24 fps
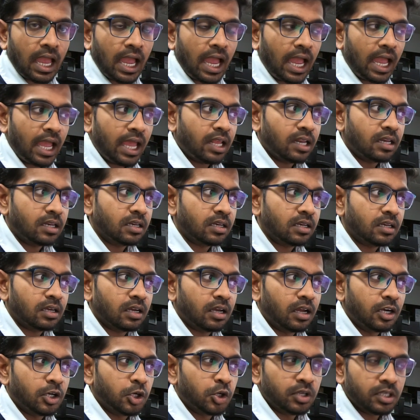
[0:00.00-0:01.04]
And
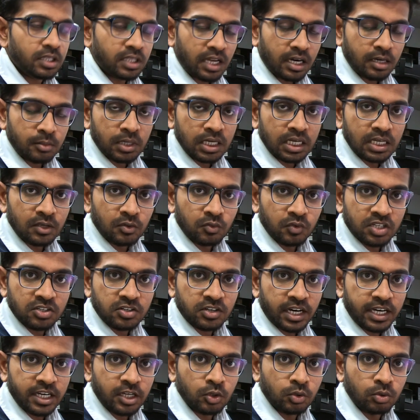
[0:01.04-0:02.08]
during that meeting we
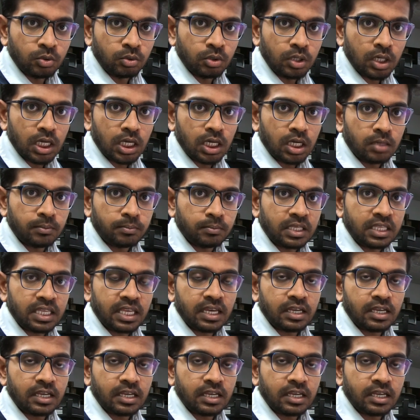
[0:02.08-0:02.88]
try to